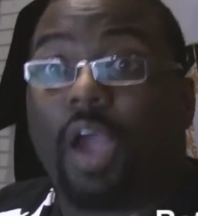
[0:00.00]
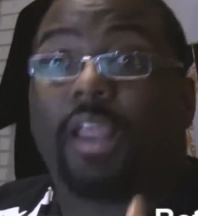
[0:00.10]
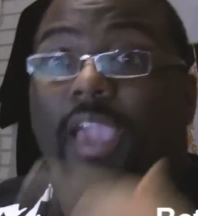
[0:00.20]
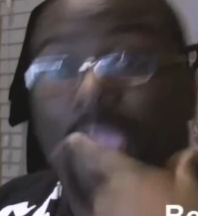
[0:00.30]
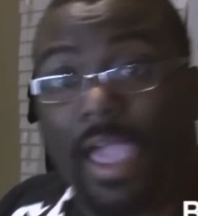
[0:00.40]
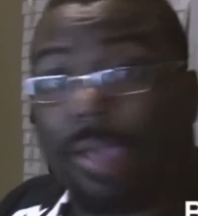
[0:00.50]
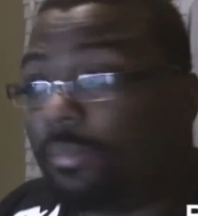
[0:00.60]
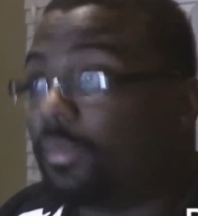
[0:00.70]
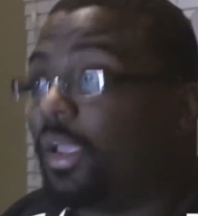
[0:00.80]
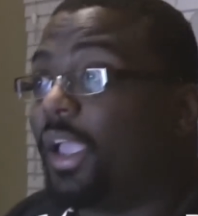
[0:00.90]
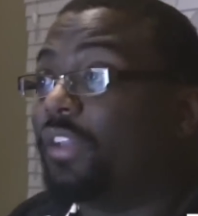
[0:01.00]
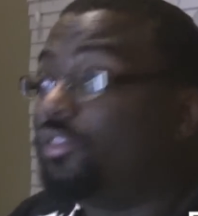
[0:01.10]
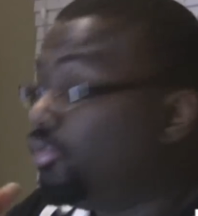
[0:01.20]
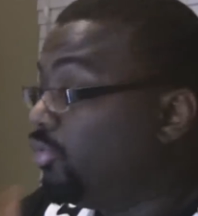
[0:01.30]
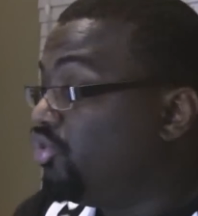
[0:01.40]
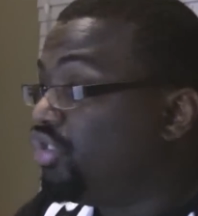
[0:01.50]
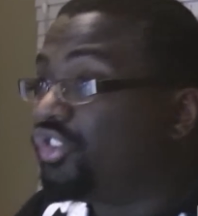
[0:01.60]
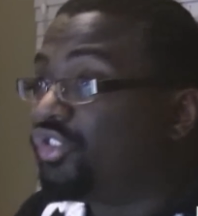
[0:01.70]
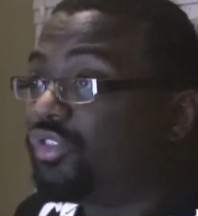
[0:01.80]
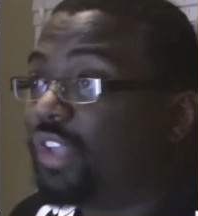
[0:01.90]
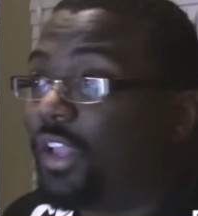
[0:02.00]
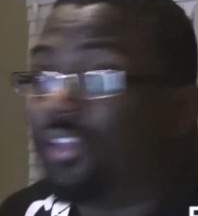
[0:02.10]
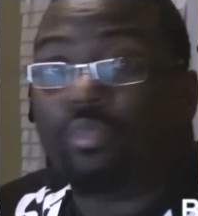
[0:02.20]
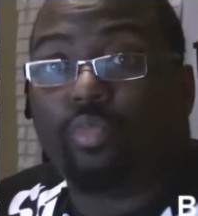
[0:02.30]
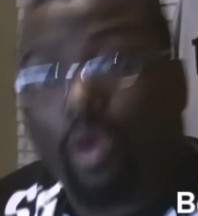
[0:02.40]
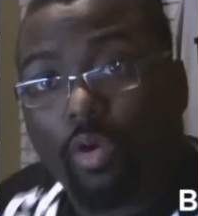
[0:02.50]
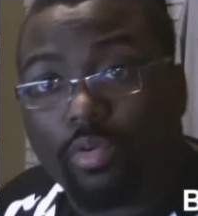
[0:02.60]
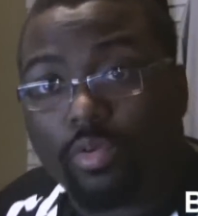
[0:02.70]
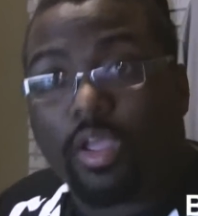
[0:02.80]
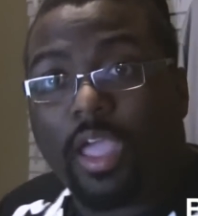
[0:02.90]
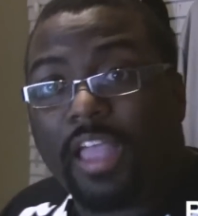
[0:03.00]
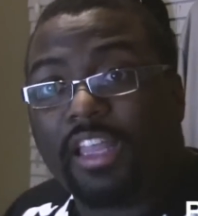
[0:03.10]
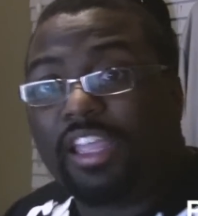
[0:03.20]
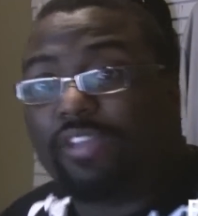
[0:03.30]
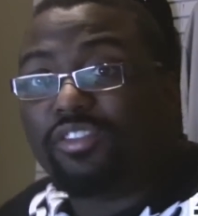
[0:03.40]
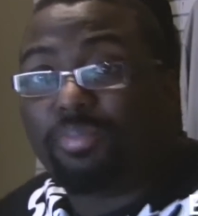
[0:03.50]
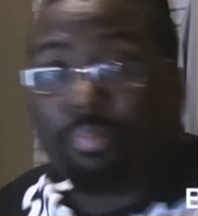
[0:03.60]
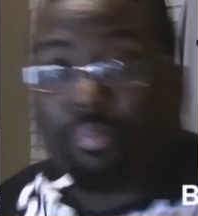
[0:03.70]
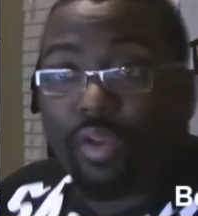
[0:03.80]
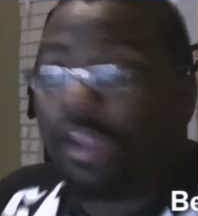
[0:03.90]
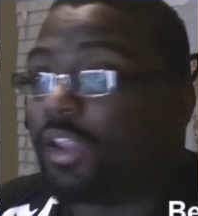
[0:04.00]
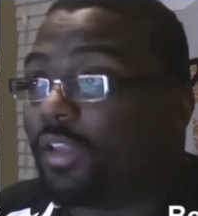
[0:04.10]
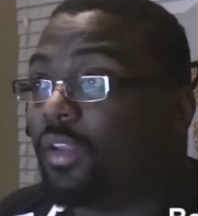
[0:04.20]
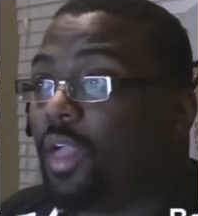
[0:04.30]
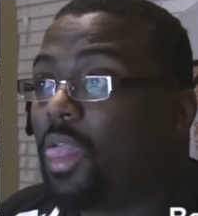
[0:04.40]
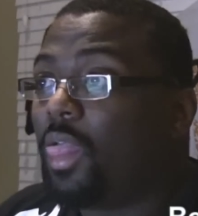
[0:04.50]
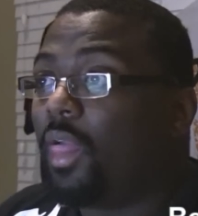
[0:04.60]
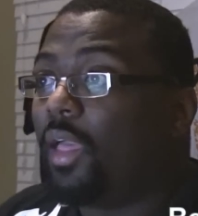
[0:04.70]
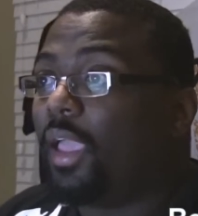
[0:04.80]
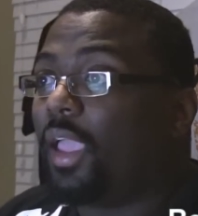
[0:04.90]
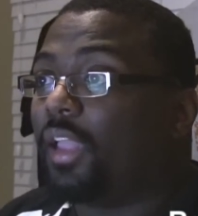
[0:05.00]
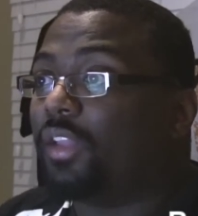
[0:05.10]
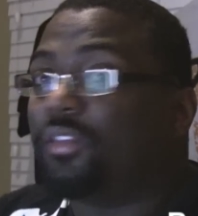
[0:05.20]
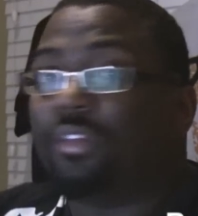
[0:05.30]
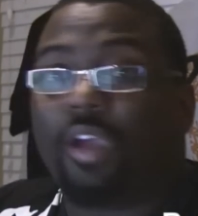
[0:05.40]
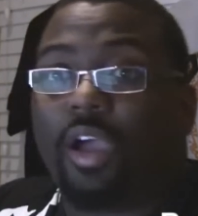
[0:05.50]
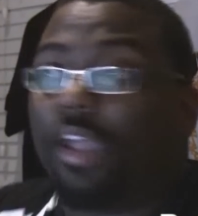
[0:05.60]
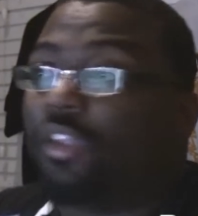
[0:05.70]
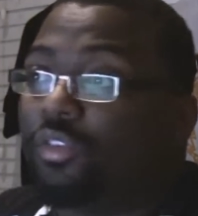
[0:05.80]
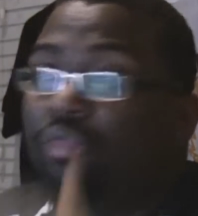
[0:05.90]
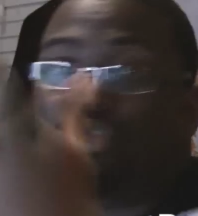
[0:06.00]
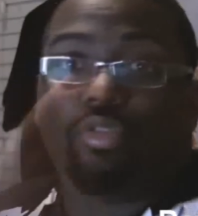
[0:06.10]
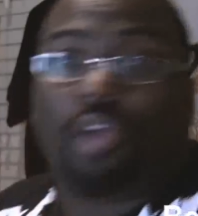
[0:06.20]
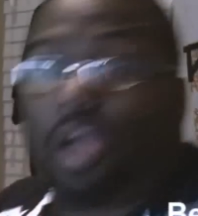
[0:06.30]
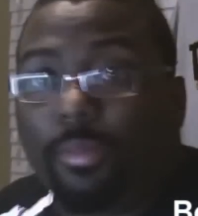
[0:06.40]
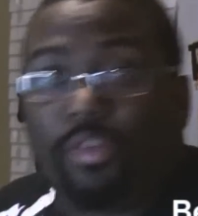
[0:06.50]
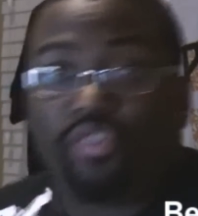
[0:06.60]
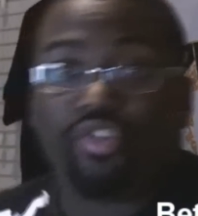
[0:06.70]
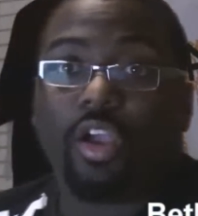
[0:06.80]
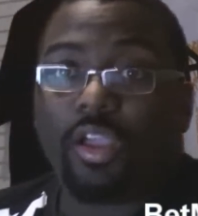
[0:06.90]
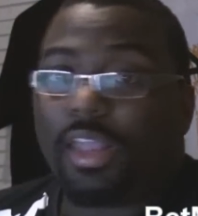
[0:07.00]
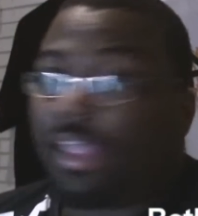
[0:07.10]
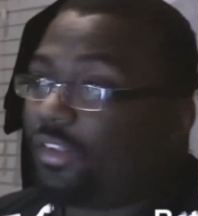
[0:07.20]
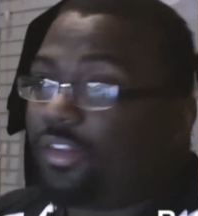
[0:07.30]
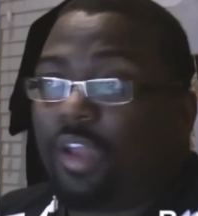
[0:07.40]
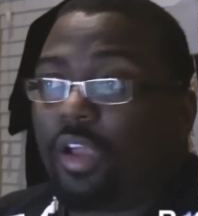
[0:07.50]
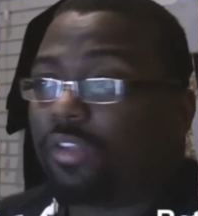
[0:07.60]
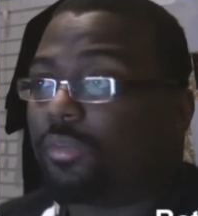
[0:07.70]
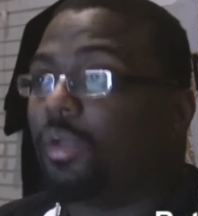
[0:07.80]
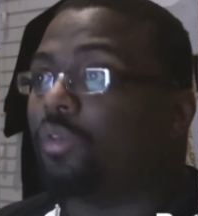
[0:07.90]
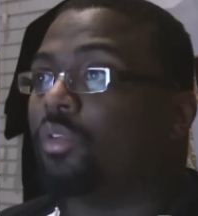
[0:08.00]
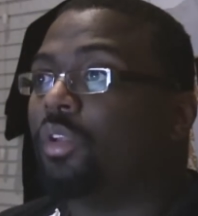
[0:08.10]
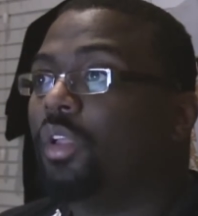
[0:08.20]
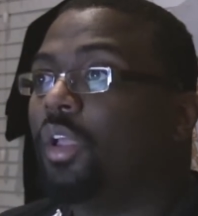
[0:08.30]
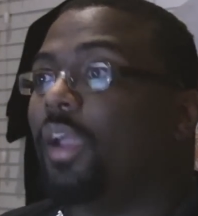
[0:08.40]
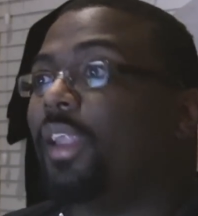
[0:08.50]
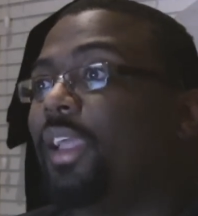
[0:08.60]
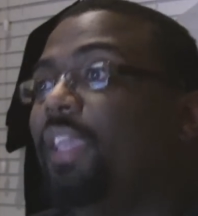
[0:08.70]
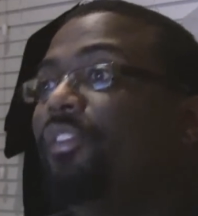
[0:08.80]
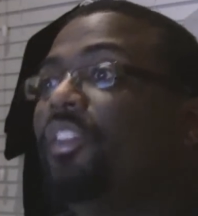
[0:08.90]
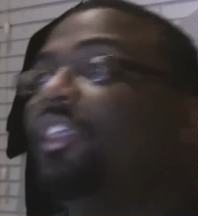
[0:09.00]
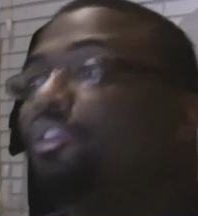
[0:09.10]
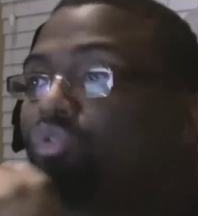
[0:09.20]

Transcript: caught a cab. And dude just said, whoa. And he sprinted and caught Yushin Okami's jogging axe and knocked him out. And I even think